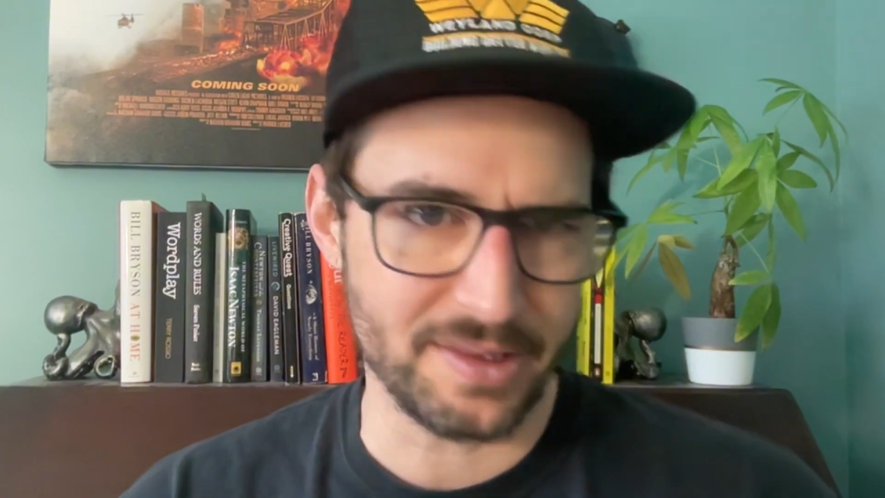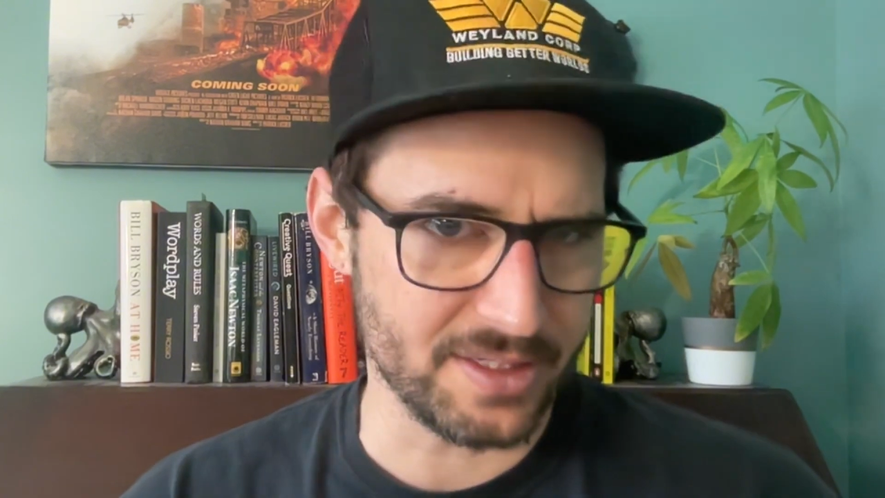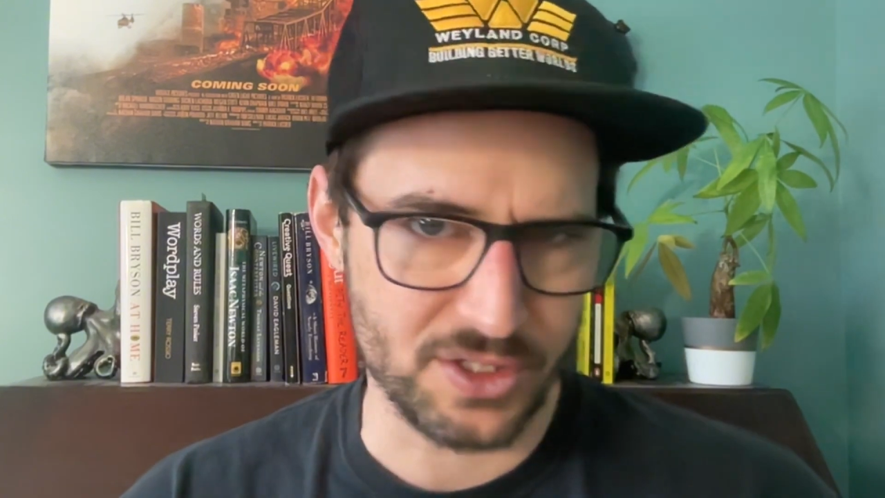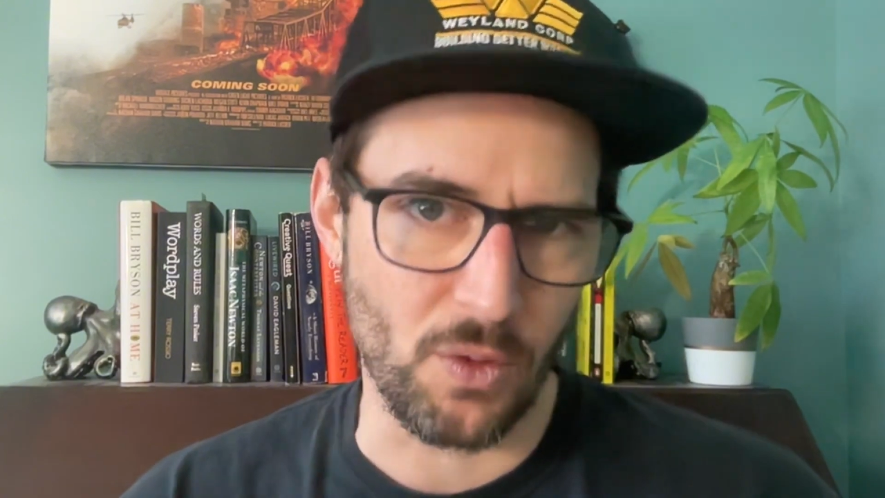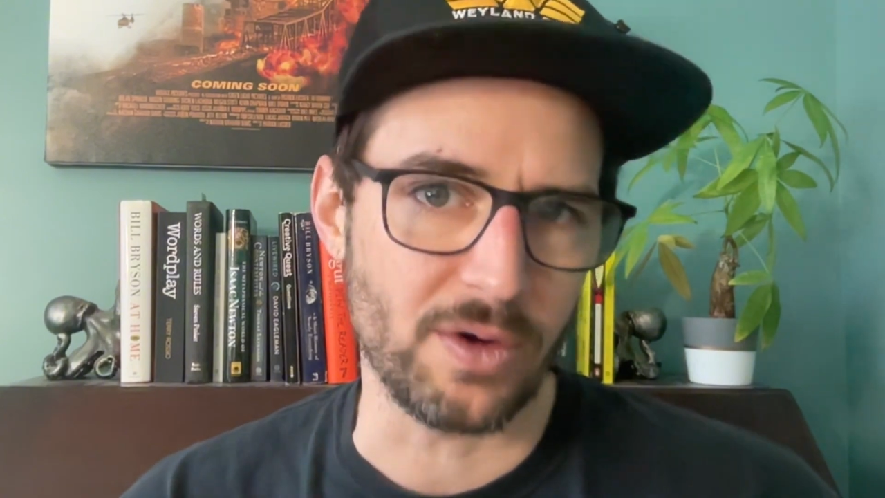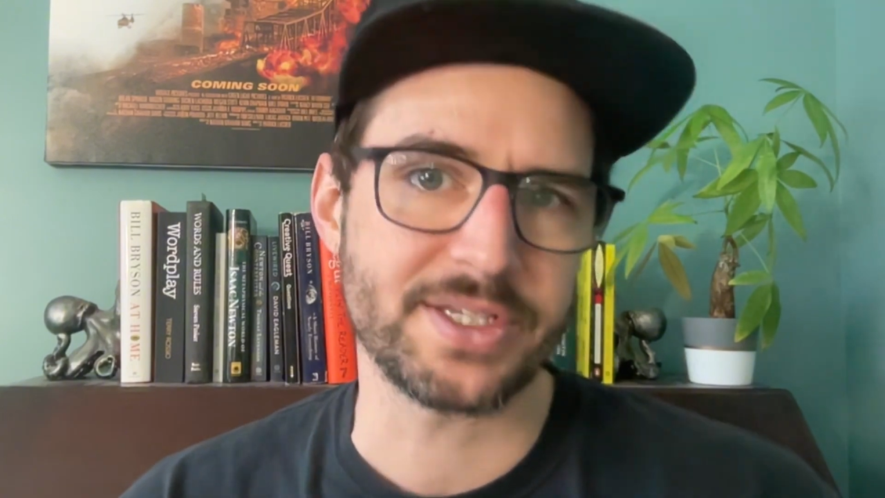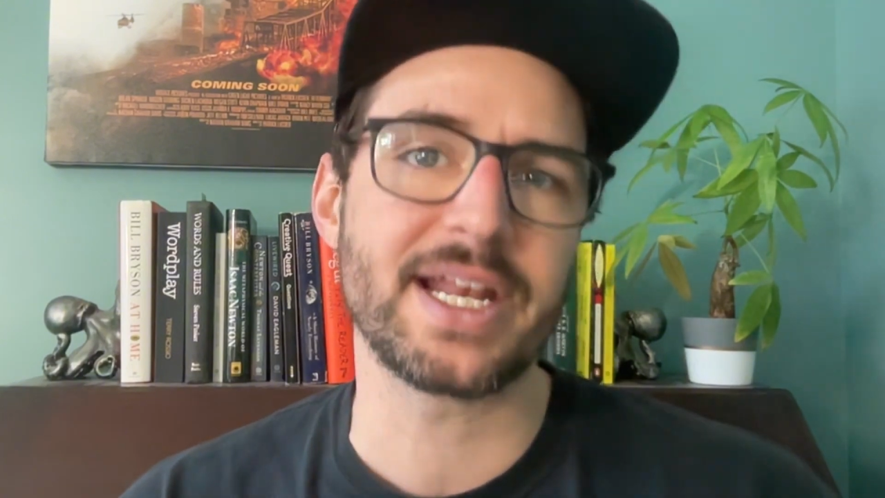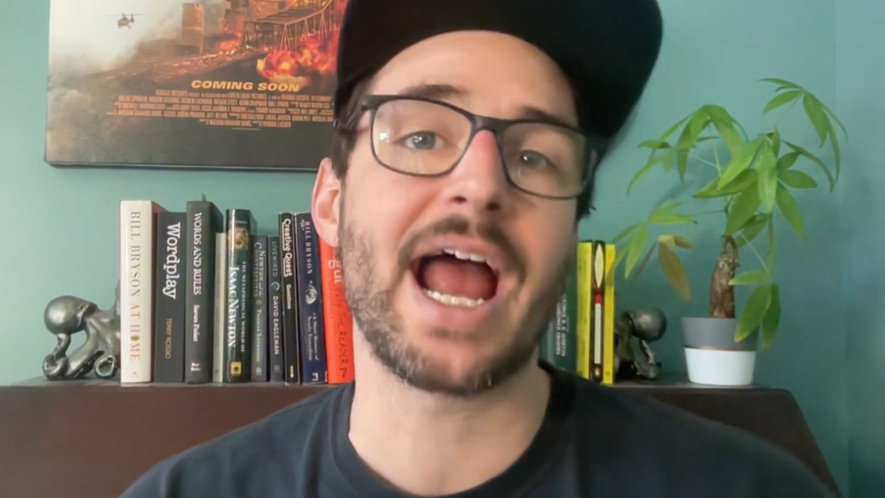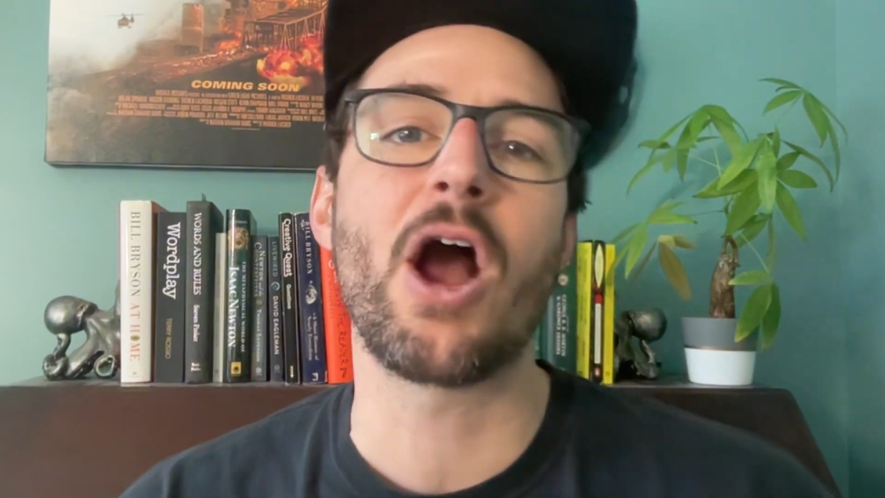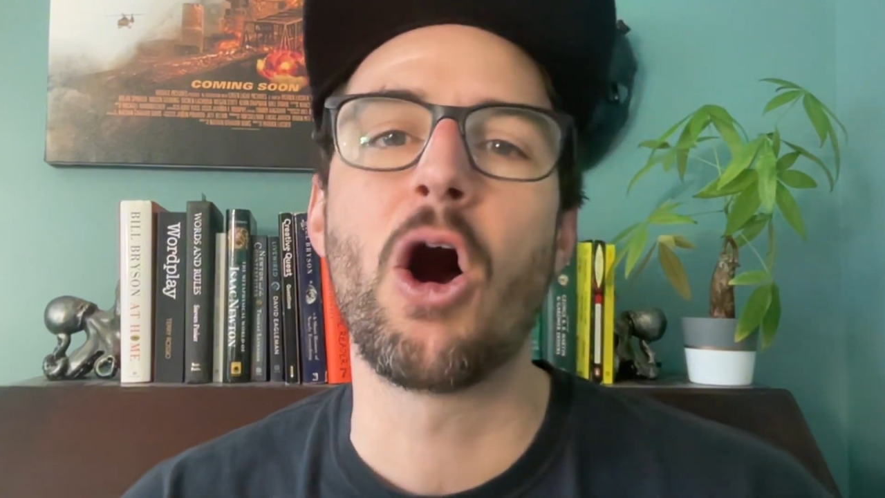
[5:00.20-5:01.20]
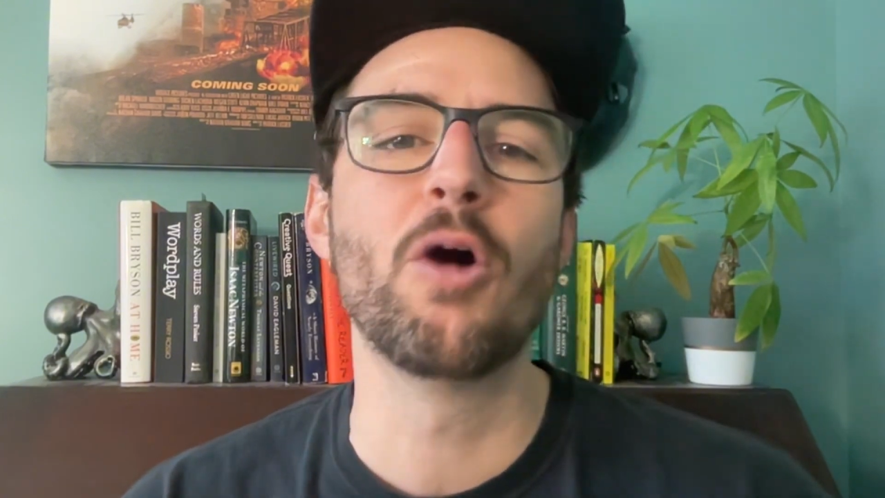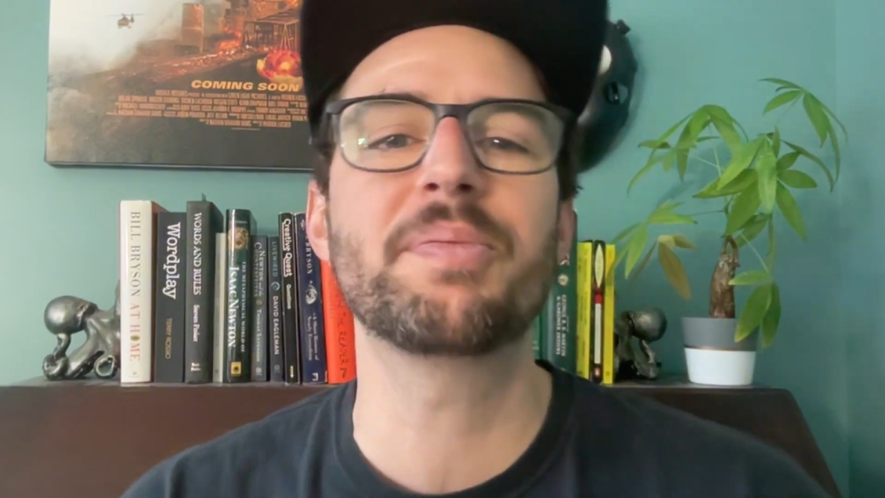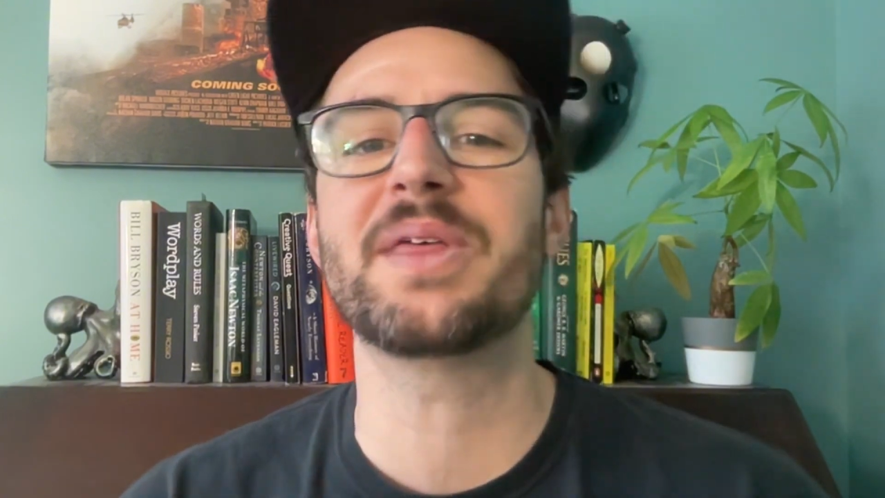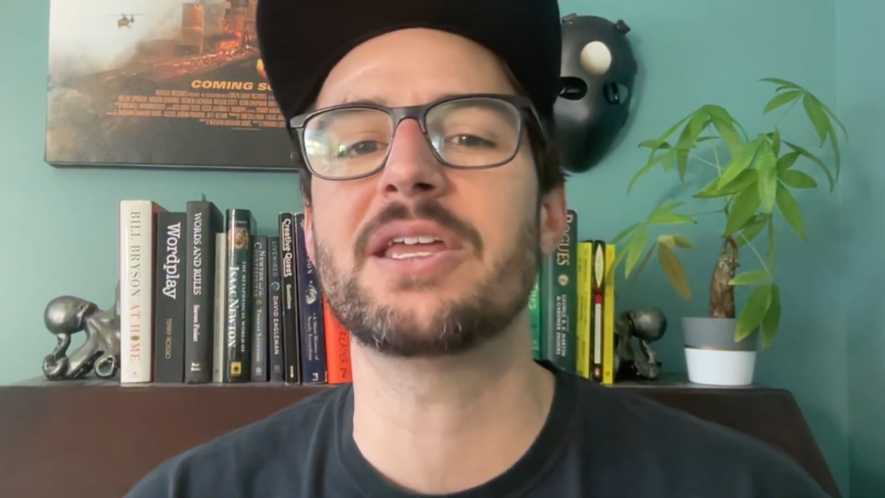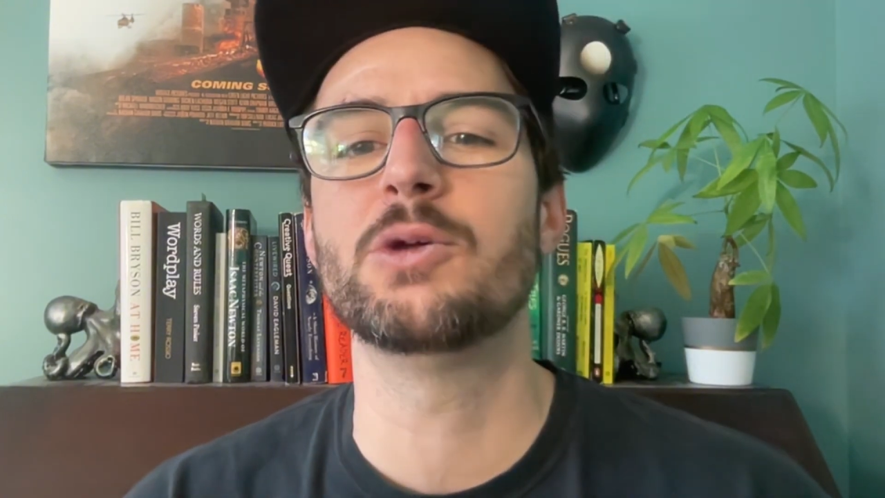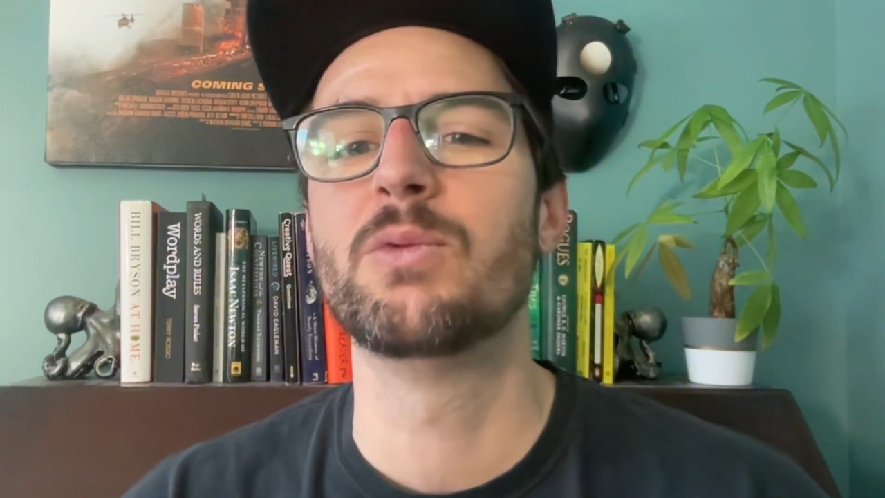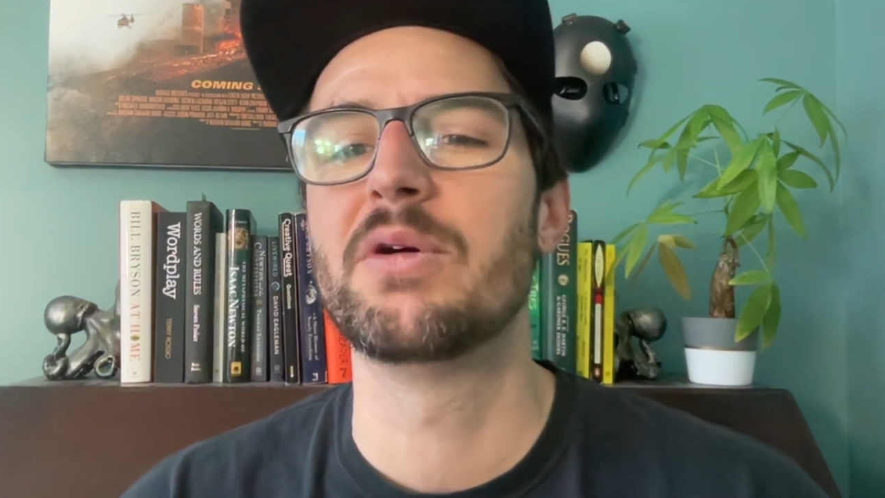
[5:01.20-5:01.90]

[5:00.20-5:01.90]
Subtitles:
in this course, and I hope that you